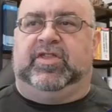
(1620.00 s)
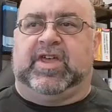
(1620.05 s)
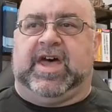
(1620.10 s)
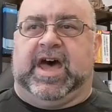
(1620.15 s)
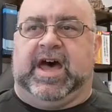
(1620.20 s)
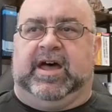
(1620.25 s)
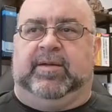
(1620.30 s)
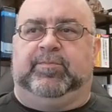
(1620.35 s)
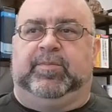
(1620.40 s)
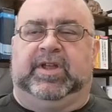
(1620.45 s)

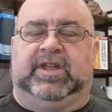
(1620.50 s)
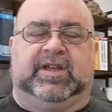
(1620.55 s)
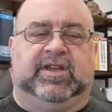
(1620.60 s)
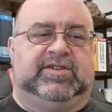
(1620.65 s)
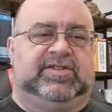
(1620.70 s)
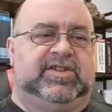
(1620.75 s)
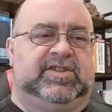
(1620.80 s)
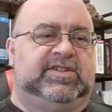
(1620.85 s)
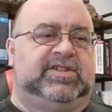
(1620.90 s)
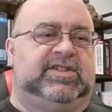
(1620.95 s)
because this
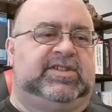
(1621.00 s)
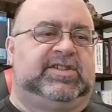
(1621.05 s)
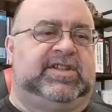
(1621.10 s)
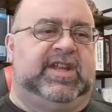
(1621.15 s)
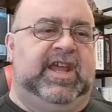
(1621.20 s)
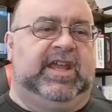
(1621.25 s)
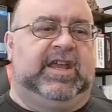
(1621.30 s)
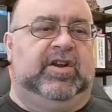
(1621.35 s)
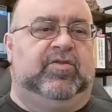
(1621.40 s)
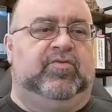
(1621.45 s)
is taken
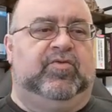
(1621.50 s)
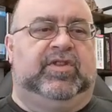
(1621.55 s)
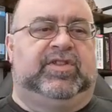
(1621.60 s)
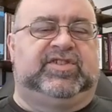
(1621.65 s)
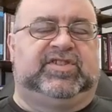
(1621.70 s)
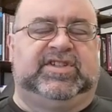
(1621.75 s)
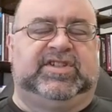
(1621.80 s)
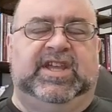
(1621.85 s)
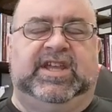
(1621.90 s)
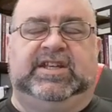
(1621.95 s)
with
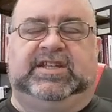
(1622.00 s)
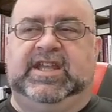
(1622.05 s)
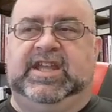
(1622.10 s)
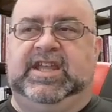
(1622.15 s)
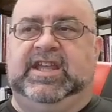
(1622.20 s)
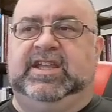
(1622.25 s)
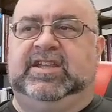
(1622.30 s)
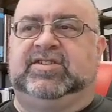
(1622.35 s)
CTs,